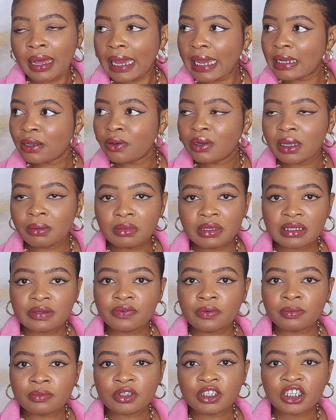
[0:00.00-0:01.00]
I told them it's
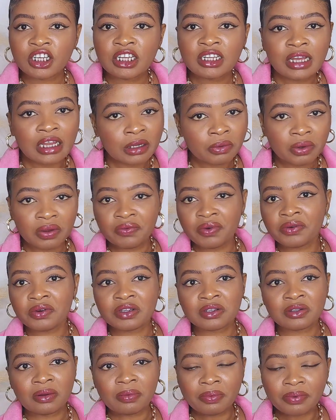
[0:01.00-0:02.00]
from Shein, and they were very
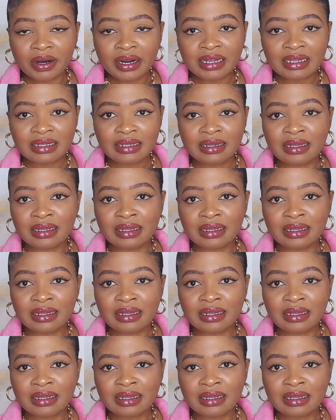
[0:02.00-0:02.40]
surprised.